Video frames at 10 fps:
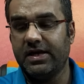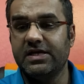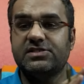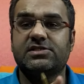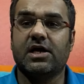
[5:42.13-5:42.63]

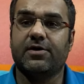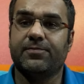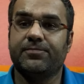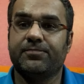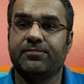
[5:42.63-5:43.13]
is done
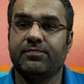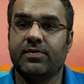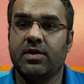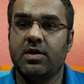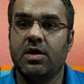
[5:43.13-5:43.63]

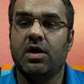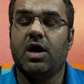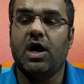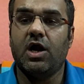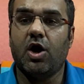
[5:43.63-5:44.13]

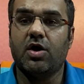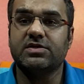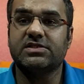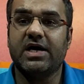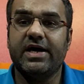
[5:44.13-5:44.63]

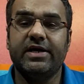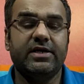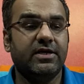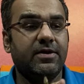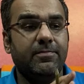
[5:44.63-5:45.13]

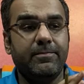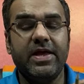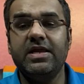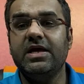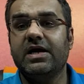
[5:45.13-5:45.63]
alongside
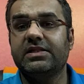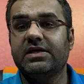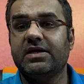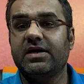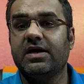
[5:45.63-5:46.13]
many
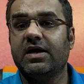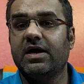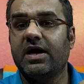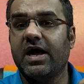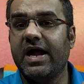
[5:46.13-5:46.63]
other
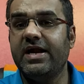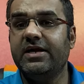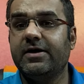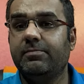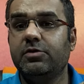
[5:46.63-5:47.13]

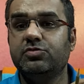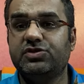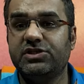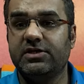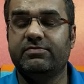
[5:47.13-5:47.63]

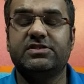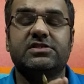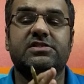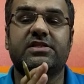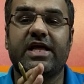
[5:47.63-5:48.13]
NWG, which
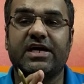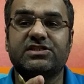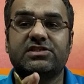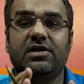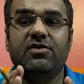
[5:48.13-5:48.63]
is
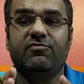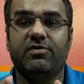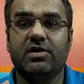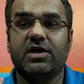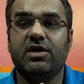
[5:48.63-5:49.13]
National
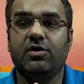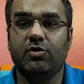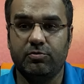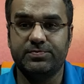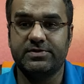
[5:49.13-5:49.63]
Working
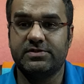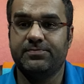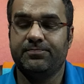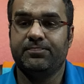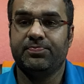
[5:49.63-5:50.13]

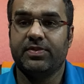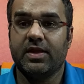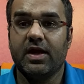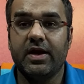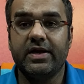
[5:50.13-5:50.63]
Groups,
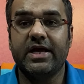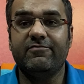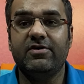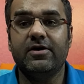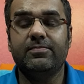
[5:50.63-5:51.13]

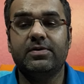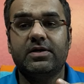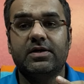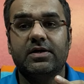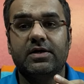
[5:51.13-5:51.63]

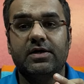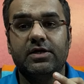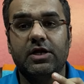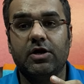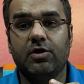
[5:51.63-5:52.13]
developed,
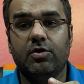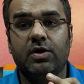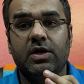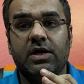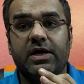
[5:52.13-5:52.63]
you
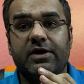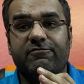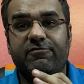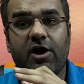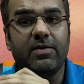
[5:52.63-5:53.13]
know,
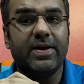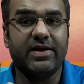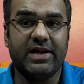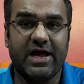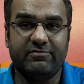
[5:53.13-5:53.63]

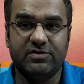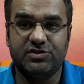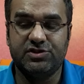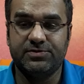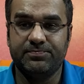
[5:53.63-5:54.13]
fallback
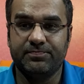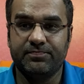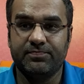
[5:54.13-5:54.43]
language.